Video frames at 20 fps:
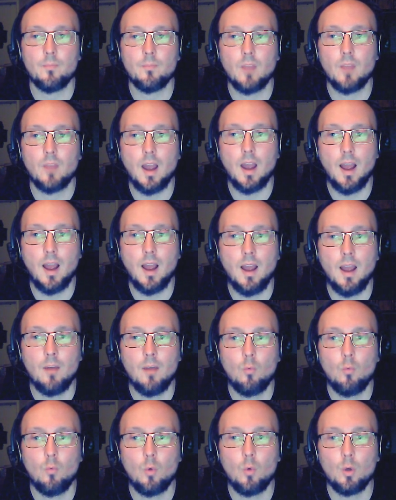I
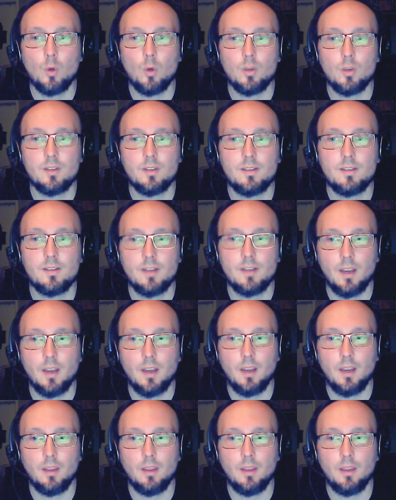would say